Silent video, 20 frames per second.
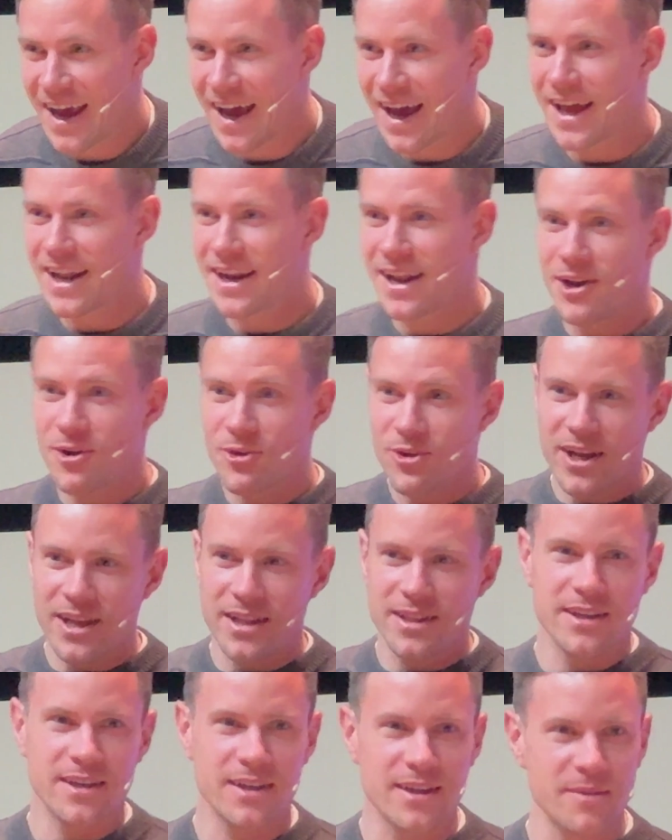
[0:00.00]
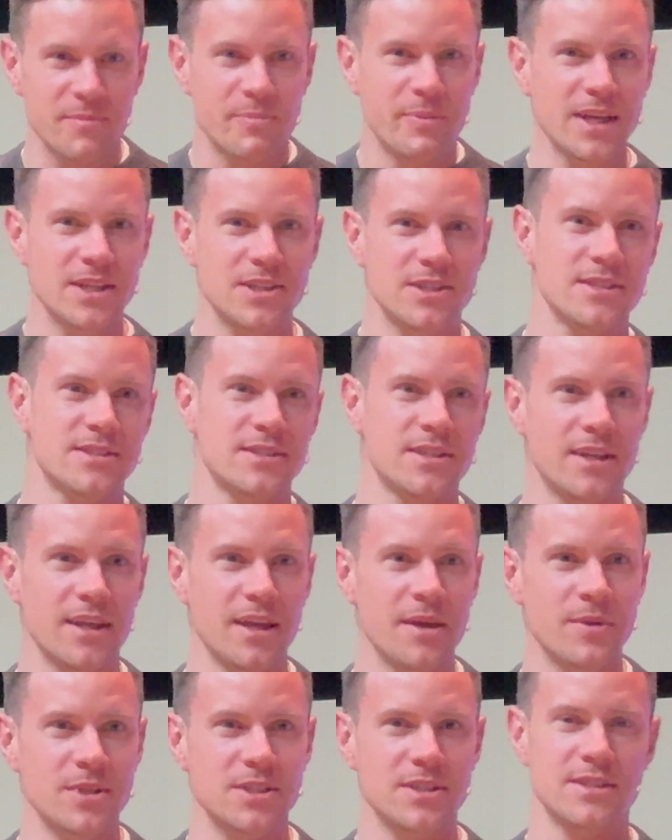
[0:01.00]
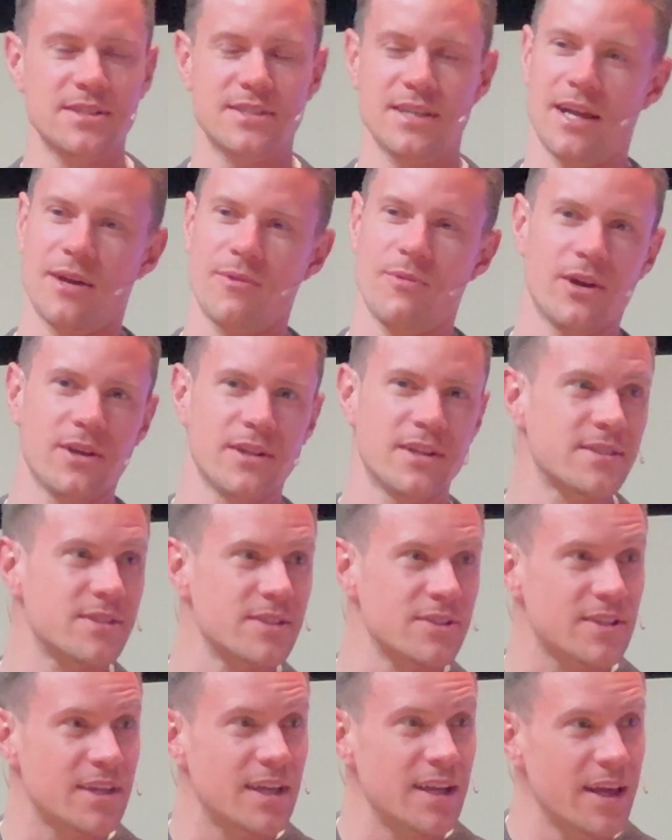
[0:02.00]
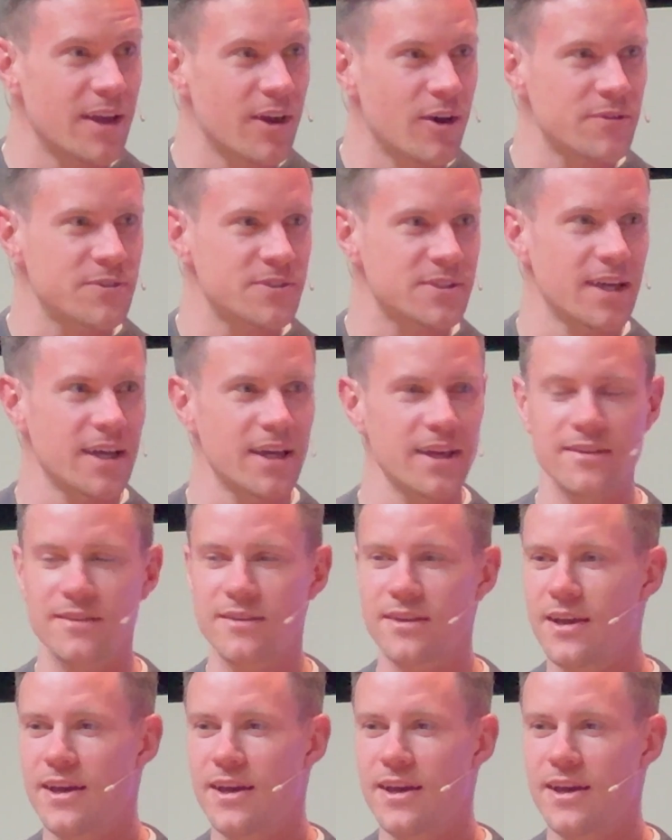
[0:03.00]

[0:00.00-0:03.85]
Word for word: and I look at the pictures and the images and I'm like, wow, this is clear offside.